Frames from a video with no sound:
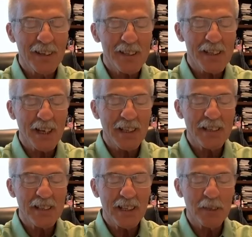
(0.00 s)
saying
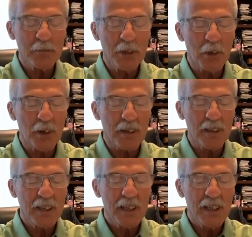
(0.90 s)
to him, Lord,
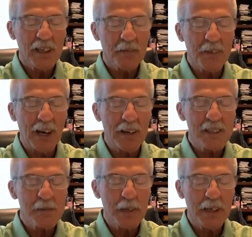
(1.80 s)
if thou
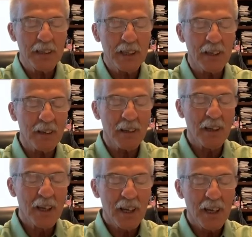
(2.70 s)
hadst been here,
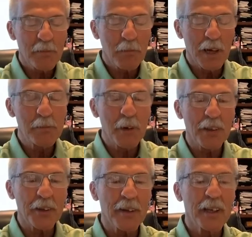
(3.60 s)
my
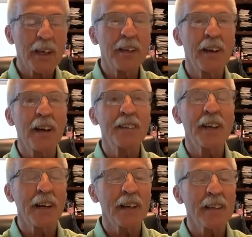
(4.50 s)
brother had not
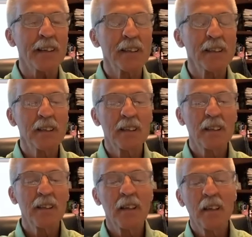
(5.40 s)
died.
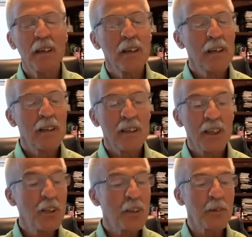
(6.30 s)

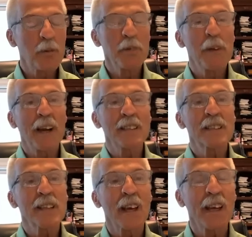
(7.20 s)
You know, we might
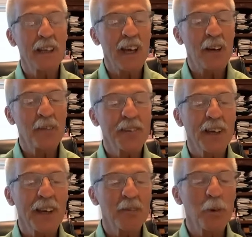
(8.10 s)
say and have
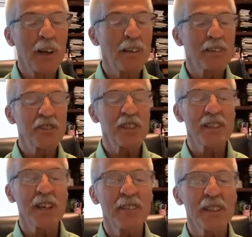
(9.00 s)
said, well, she
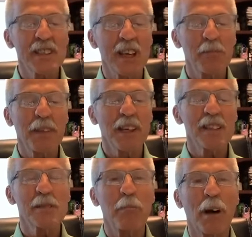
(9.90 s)
said the same thing
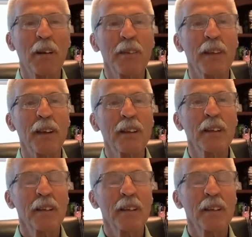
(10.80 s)
as Martha.